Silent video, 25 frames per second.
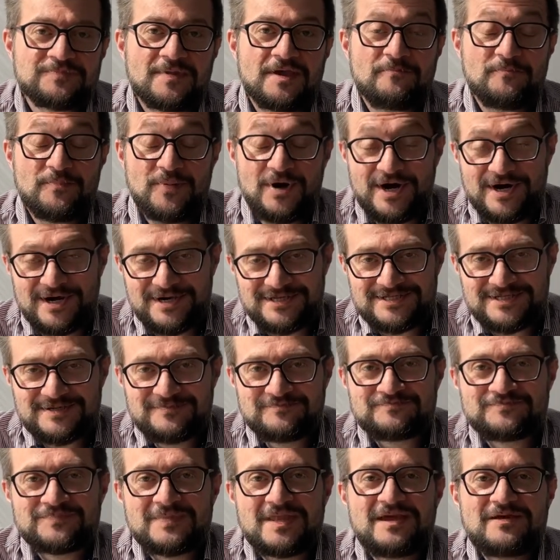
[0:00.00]
But
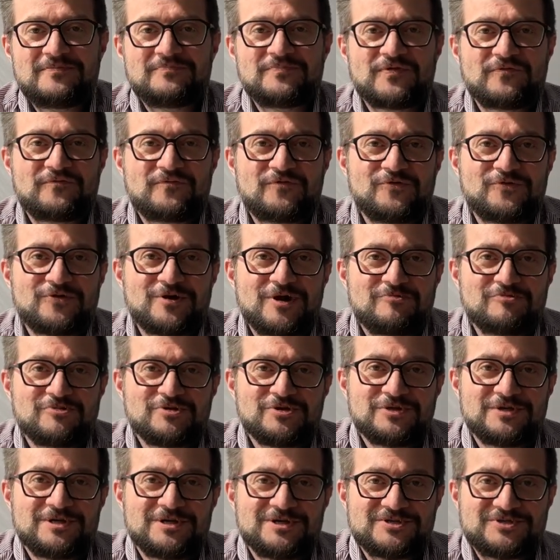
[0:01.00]
before I
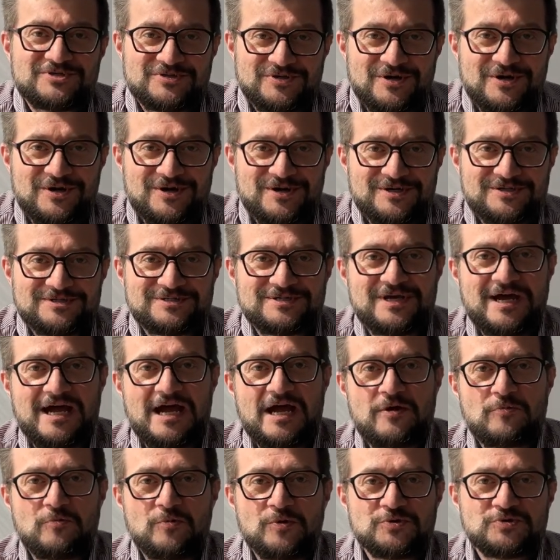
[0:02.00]
will start,
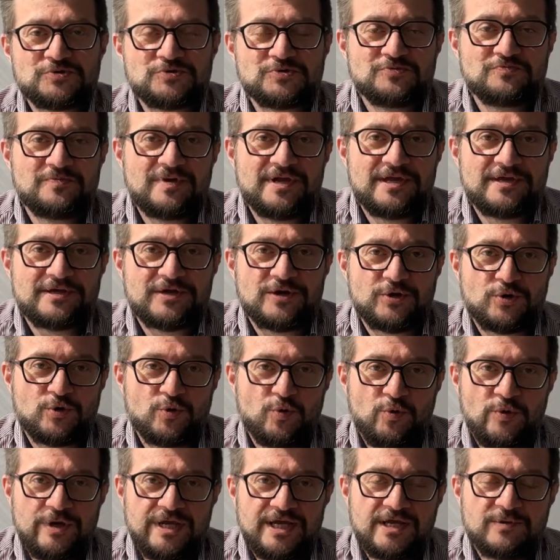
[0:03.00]
I want to make a
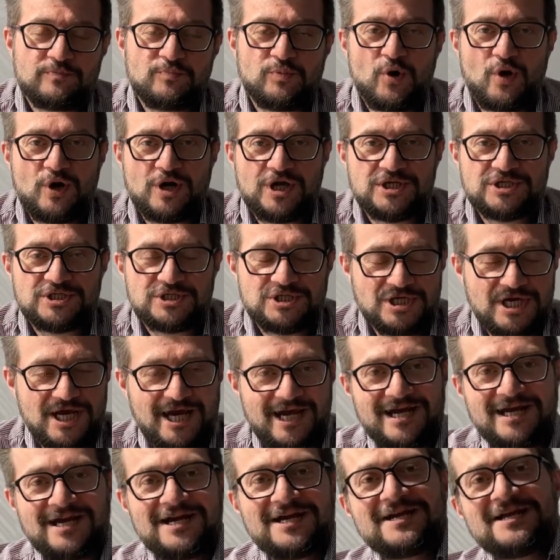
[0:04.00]
quick pocket
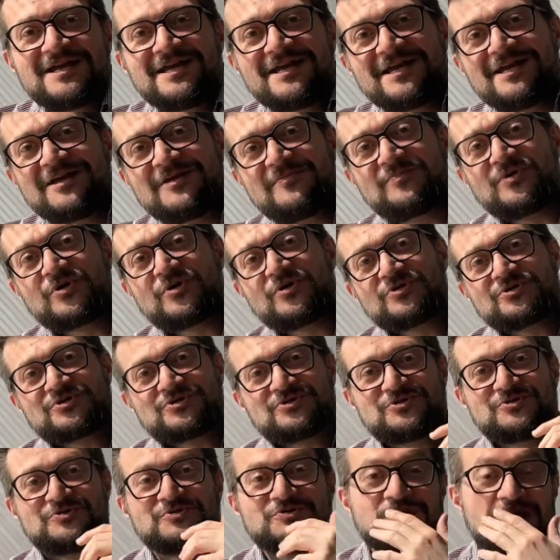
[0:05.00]
check
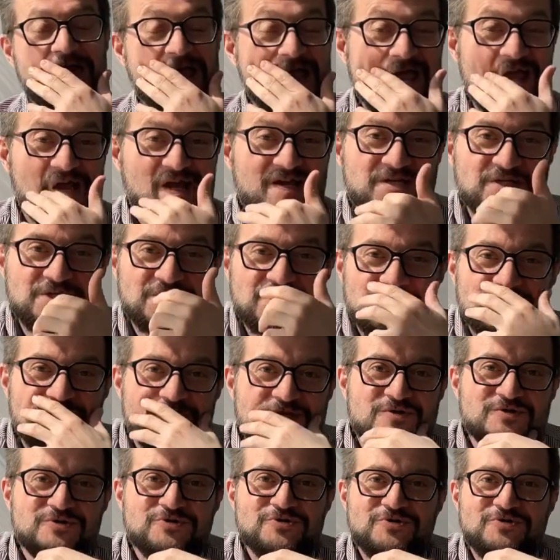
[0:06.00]
because today actually
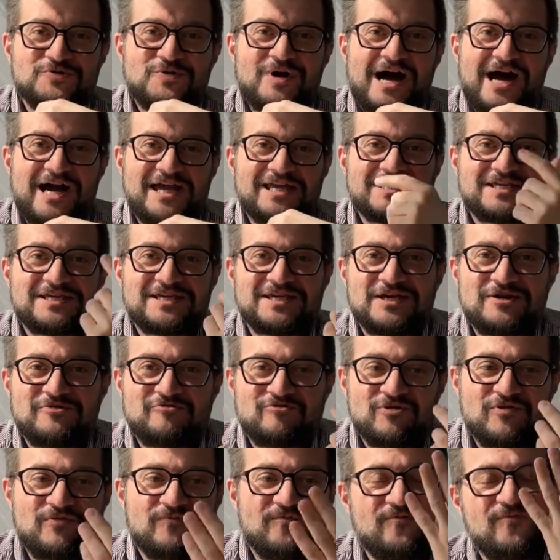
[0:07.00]
you know I
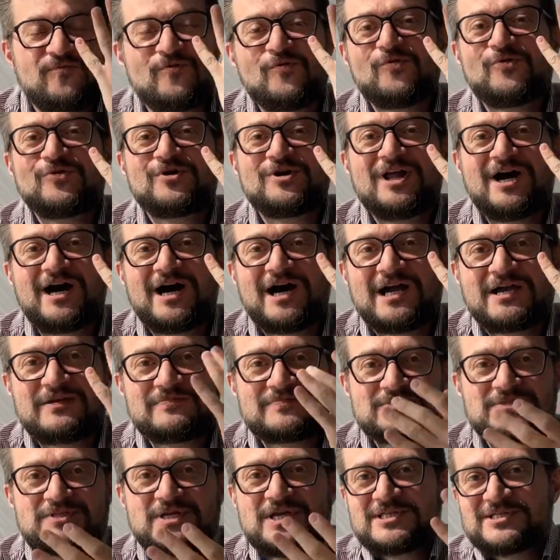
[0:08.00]
carry four
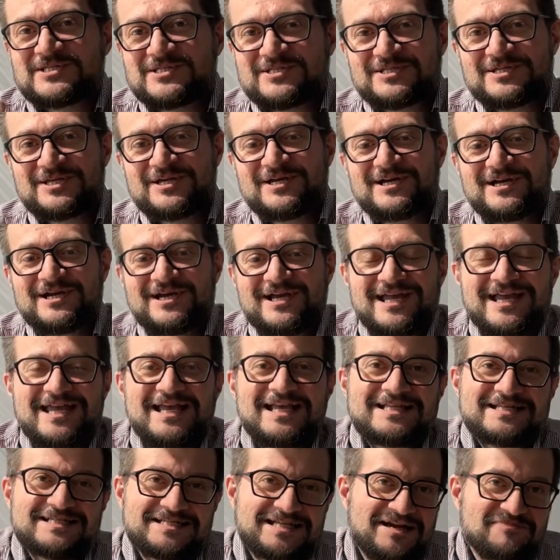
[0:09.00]
knives that's uh,
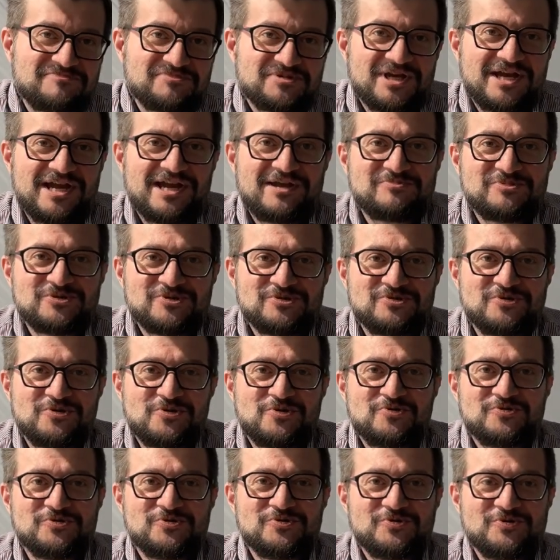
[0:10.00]
sometimes you
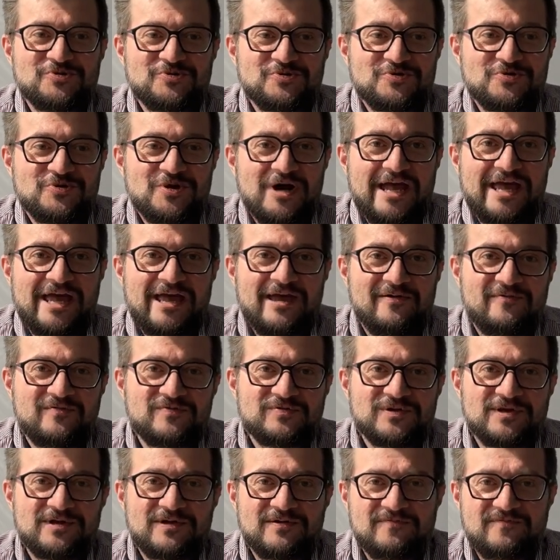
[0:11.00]
know you
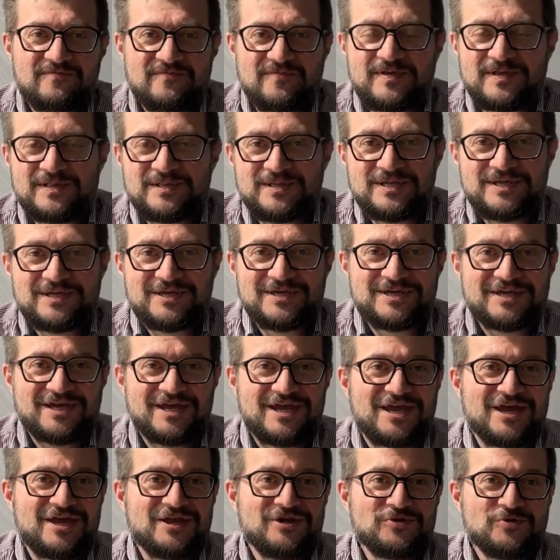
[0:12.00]
have the feeling
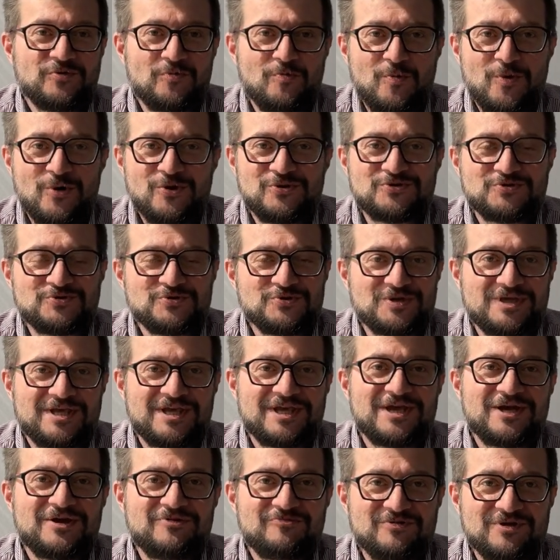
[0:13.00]
and you want to
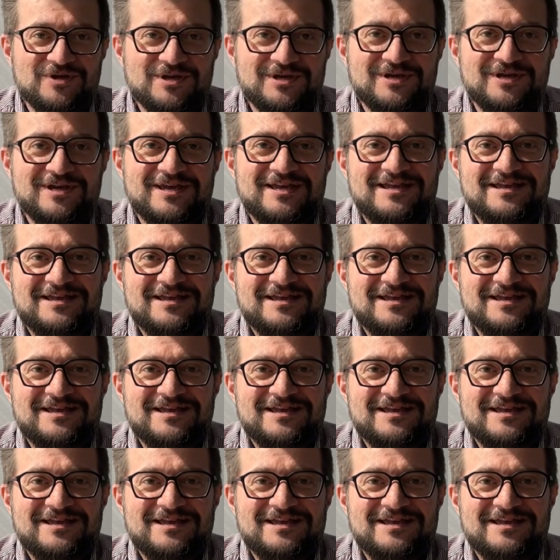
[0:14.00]
carry